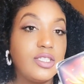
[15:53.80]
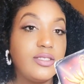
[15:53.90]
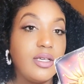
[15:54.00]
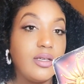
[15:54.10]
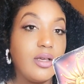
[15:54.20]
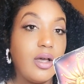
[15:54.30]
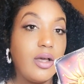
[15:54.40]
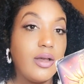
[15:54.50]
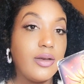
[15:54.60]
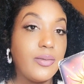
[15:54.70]
The Sun
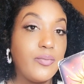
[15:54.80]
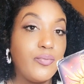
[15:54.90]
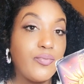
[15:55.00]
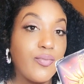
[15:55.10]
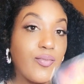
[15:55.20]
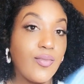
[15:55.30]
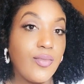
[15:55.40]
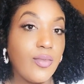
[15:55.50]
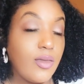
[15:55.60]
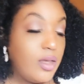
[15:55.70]
card.
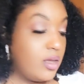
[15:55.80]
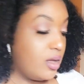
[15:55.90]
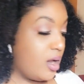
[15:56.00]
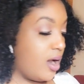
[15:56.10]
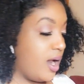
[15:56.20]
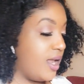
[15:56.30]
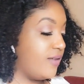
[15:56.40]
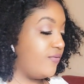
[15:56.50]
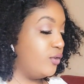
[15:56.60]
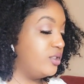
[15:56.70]
All
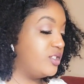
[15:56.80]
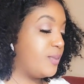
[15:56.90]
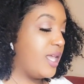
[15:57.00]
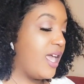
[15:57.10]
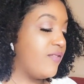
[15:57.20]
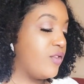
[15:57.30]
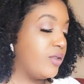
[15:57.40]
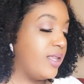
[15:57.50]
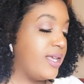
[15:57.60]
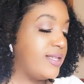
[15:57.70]
right, foolish
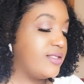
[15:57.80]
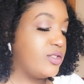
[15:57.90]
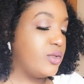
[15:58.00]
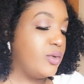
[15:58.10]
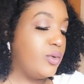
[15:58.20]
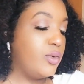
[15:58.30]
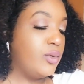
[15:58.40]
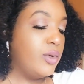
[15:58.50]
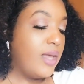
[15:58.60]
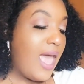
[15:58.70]
behavior led
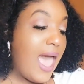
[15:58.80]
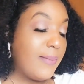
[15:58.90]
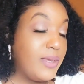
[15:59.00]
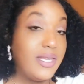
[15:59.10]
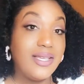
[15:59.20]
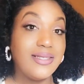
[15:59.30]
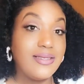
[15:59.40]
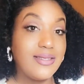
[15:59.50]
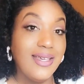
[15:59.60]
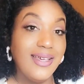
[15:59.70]
to happiness